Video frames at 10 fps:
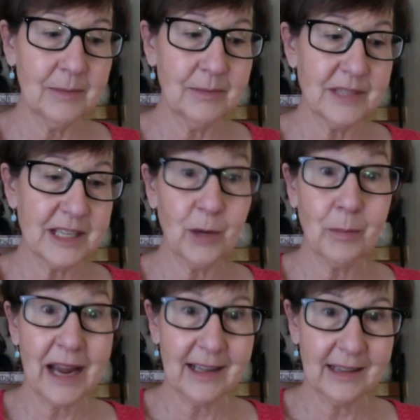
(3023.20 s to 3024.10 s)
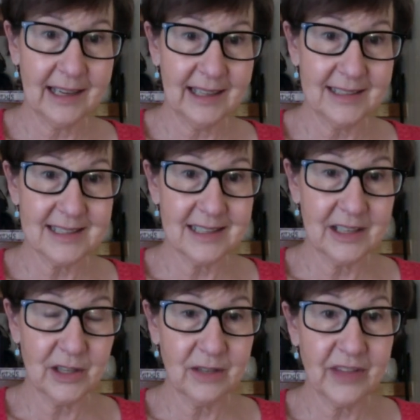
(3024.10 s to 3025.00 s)
tell my clients,
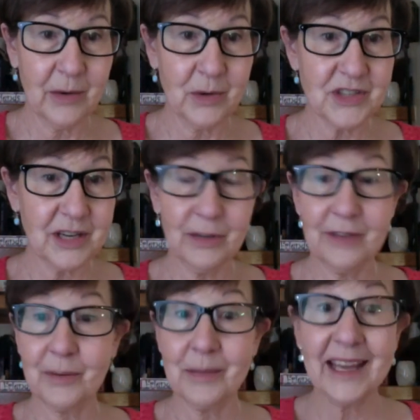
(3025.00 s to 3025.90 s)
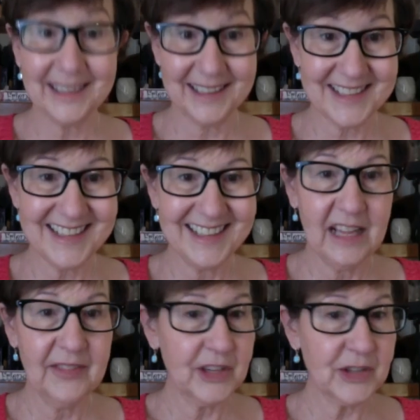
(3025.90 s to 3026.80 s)
if they were suffering from headaches,
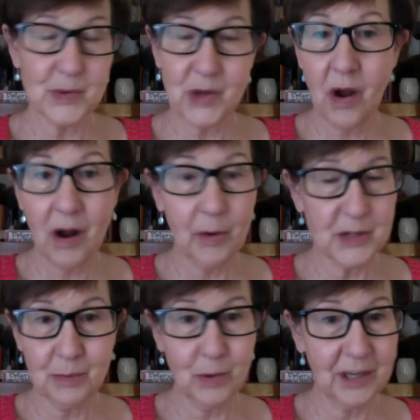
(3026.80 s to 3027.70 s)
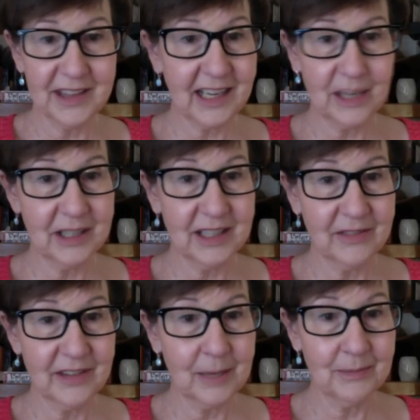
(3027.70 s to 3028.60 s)
this was always a point that I would
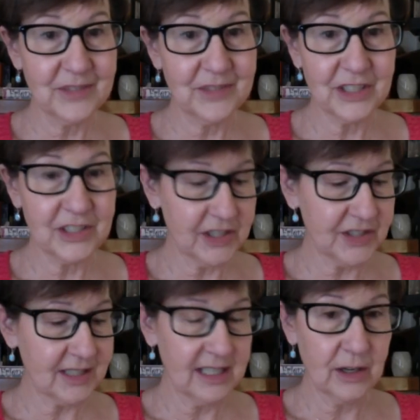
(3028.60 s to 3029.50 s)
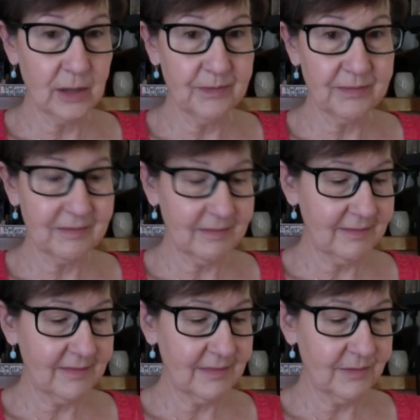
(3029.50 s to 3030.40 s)
give them to just,
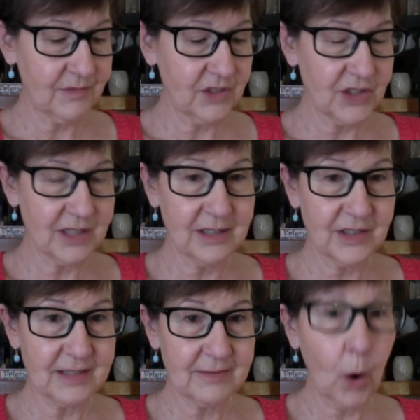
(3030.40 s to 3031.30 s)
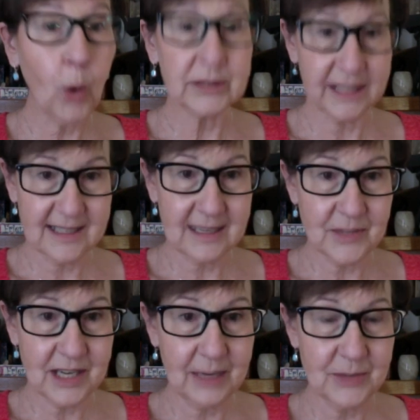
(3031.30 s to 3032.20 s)
just hold it.
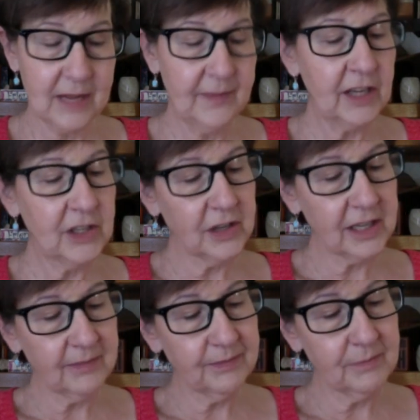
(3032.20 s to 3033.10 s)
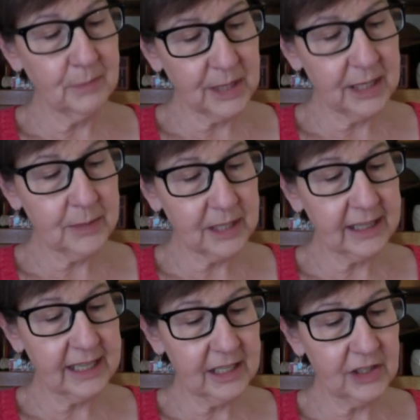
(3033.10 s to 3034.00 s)
Sometimes you can
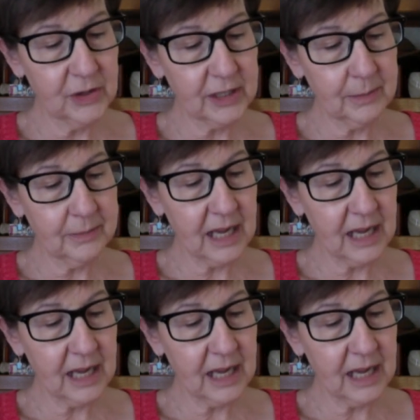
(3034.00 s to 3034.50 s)
manipulate it. You can